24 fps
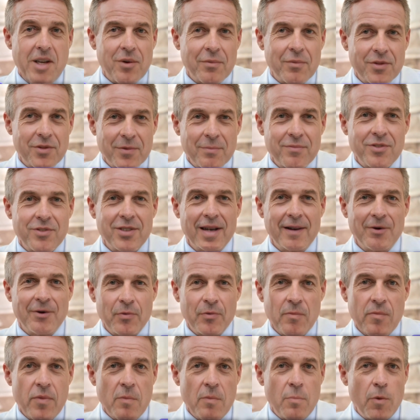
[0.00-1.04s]
YouTube
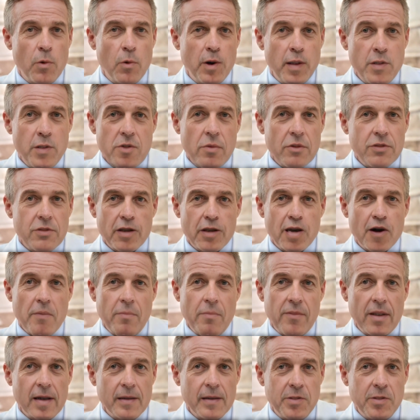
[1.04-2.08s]
channel for more interesting
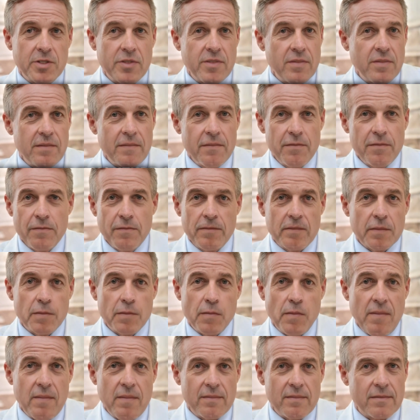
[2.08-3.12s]
updates.
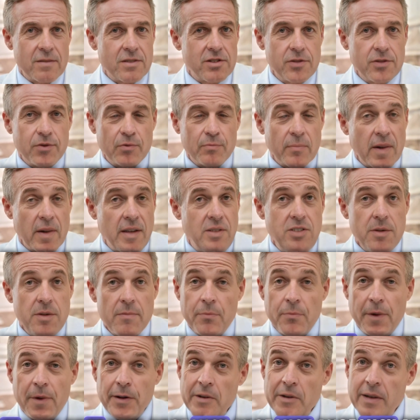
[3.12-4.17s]
So best of
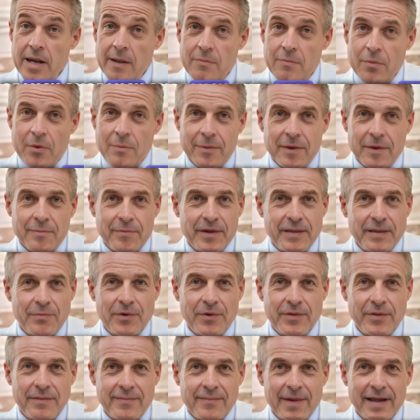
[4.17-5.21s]
luck and we'll be meet
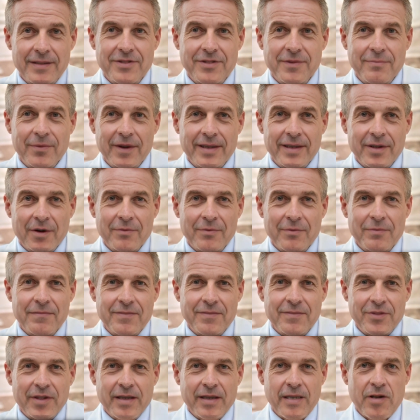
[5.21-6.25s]
within next video.
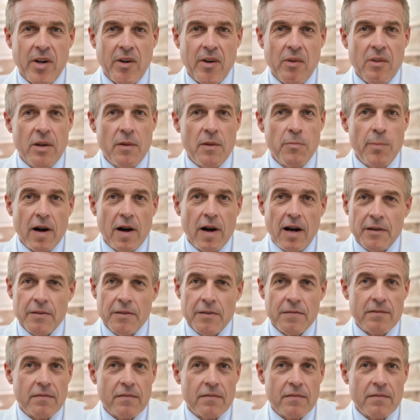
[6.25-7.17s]
Take care, goodbye.